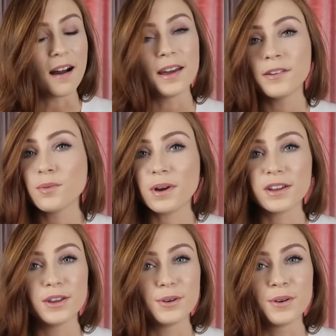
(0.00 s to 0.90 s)
I don't know
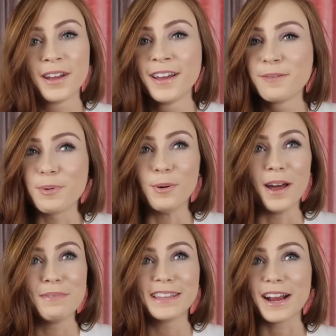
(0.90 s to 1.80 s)
about you, but when
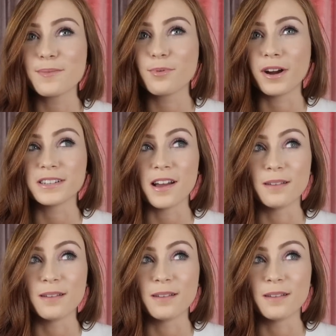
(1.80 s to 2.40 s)
I'm at the airport,